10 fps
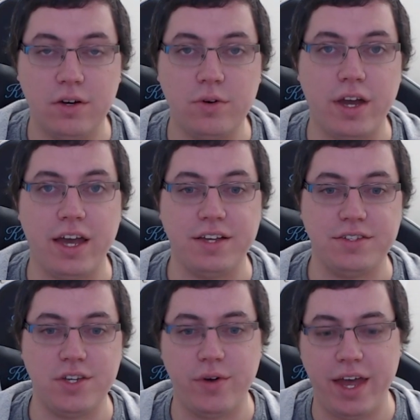Okay,
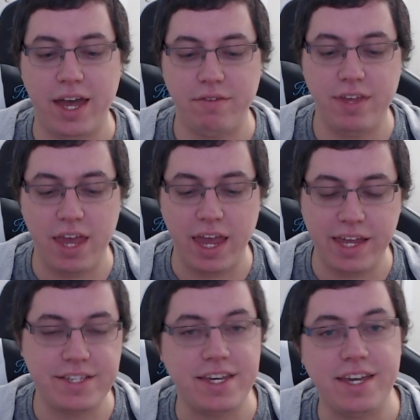so I have the
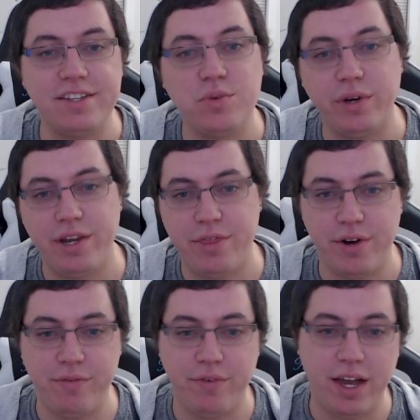
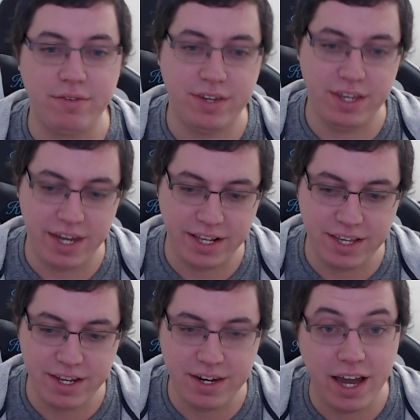AT2035
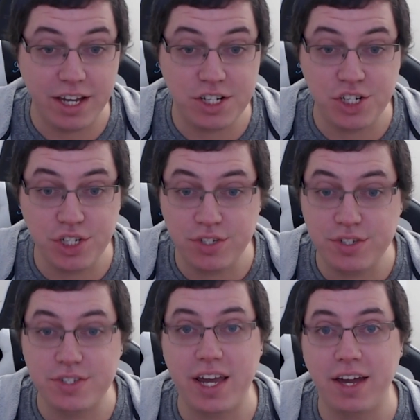connected. I
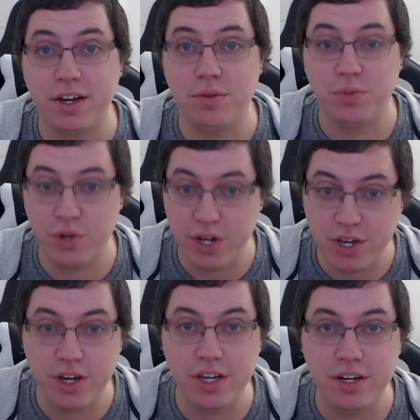should sound pretty
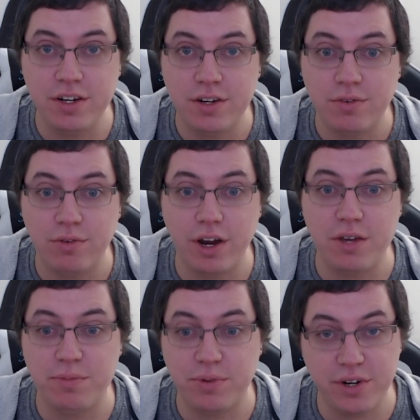good,
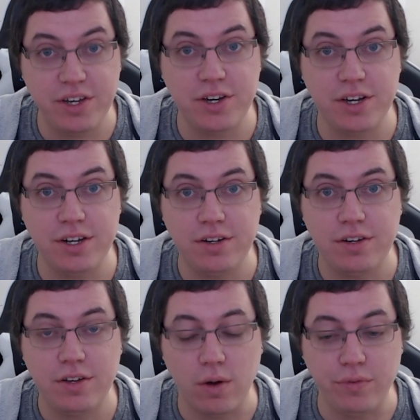right? Pretty good,
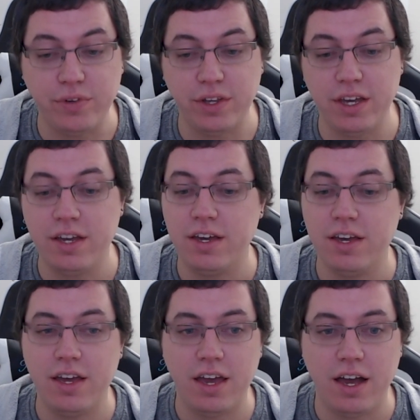hopefully.
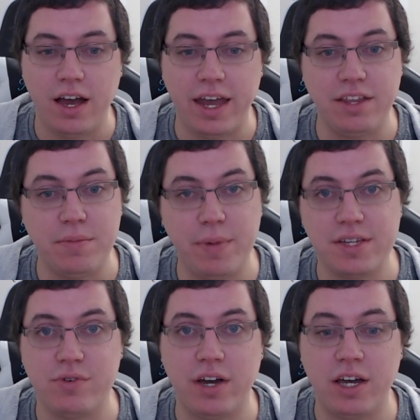I had to
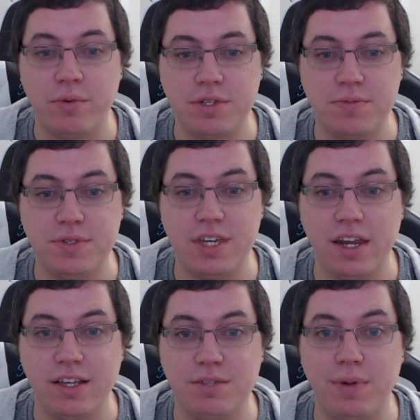mess around with some
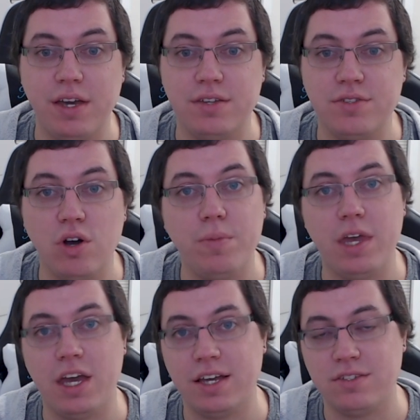settings because
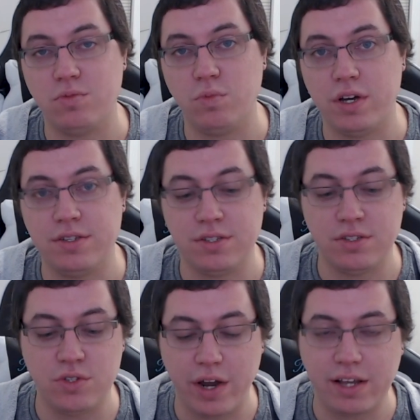OBS was
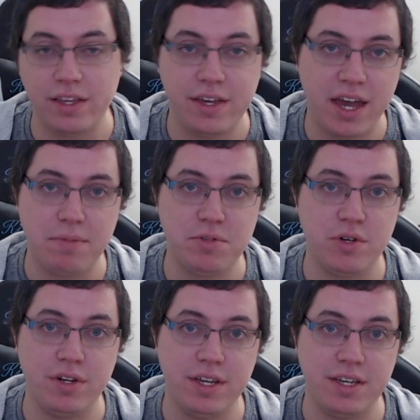directly
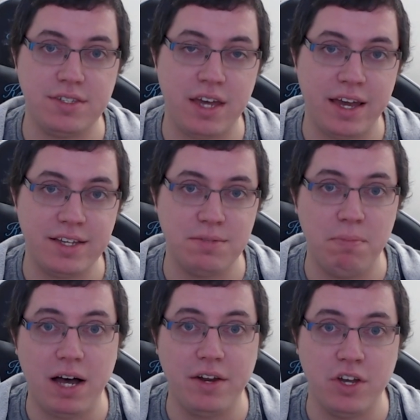capturing this as
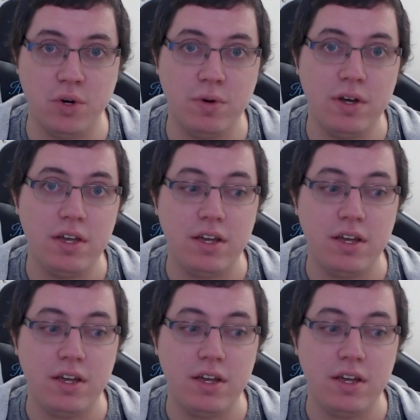mono